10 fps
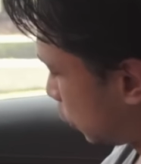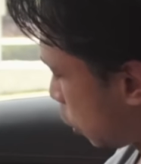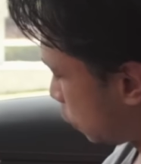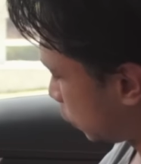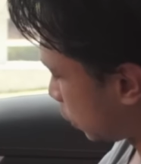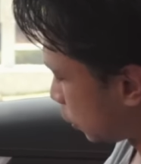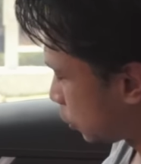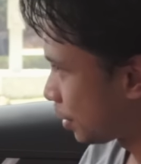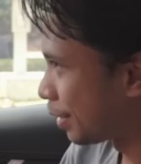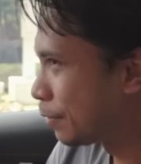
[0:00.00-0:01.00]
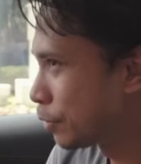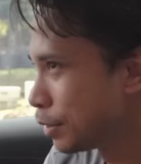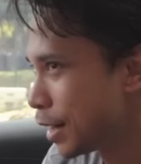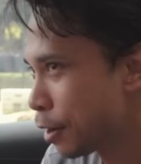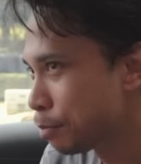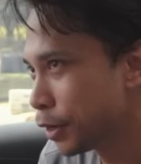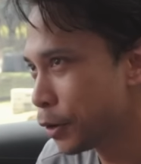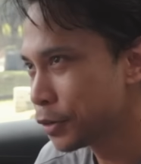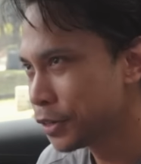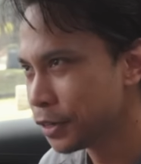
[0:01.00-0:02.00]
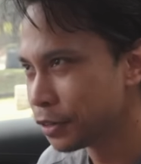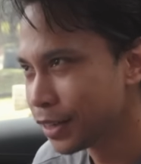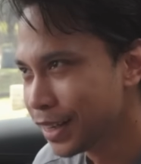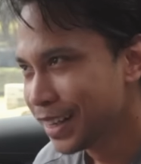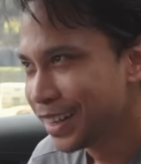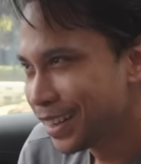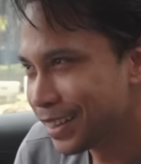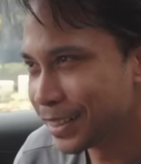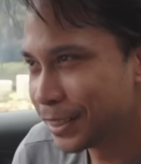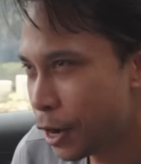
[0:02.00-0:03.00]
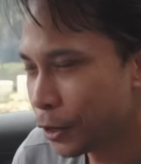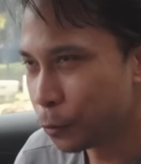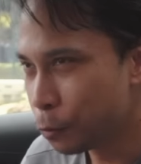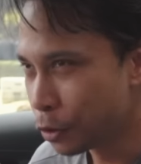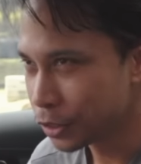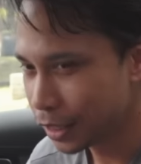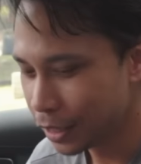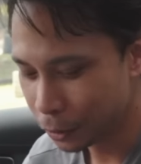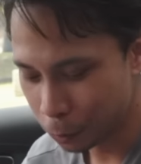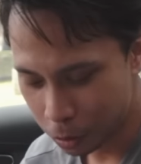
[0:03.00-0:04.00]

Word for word: soft touch, and even down below here, it is not the worst thing in the